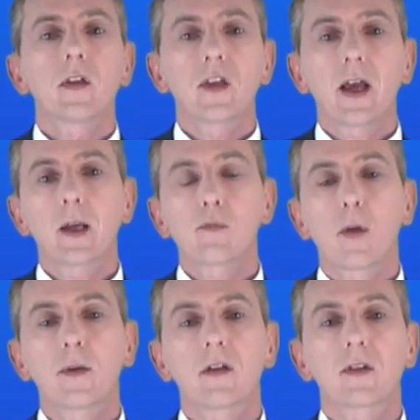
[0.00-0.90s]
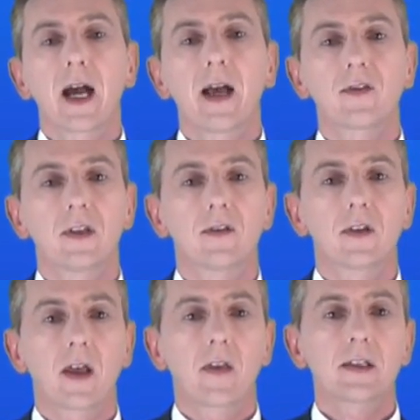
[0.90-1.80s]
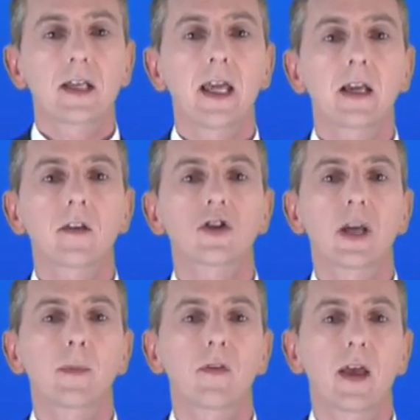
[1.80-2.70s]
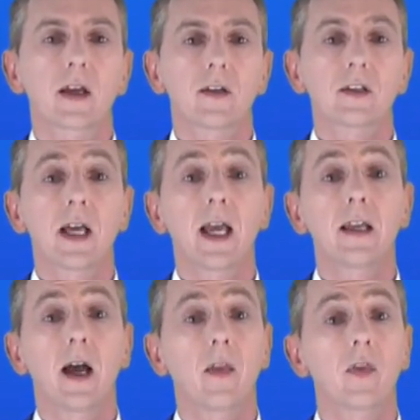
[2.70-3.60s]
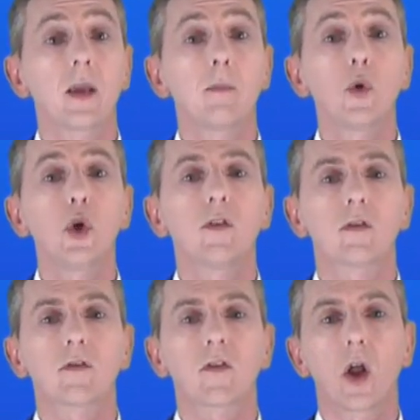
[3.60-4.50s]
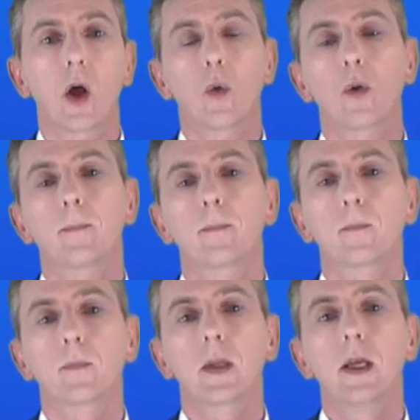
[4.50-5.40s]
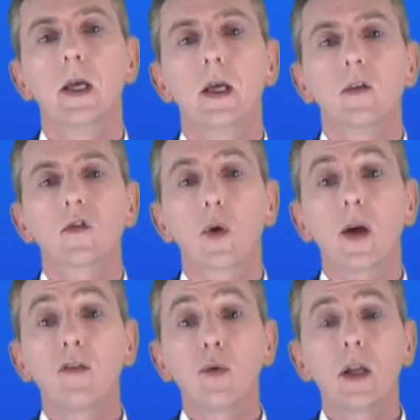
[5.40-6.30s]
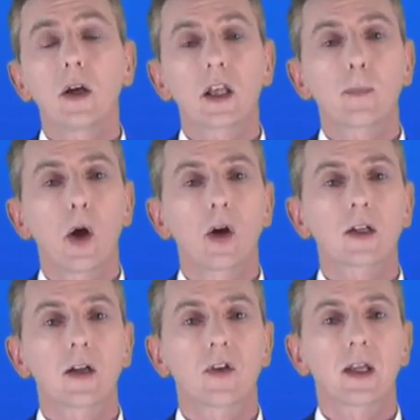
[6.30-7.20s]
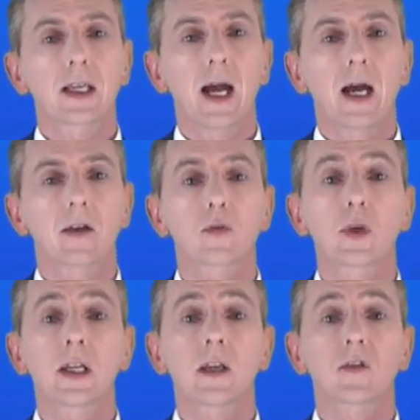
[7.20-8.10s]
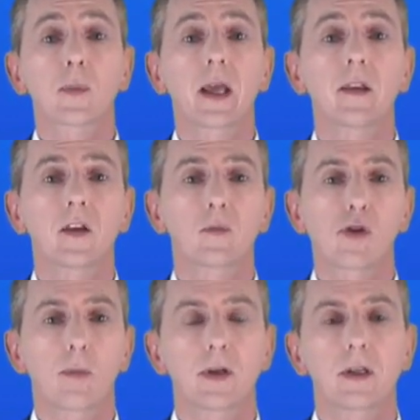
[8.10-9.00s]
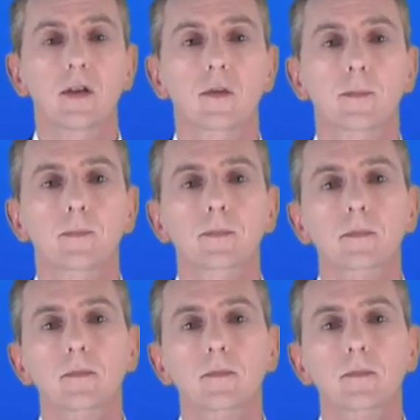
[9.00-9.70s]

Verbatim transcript: The second property of gases is that they take the shape of their container and they move and flow. So if we look at the particles in a gas, we can explain these properties.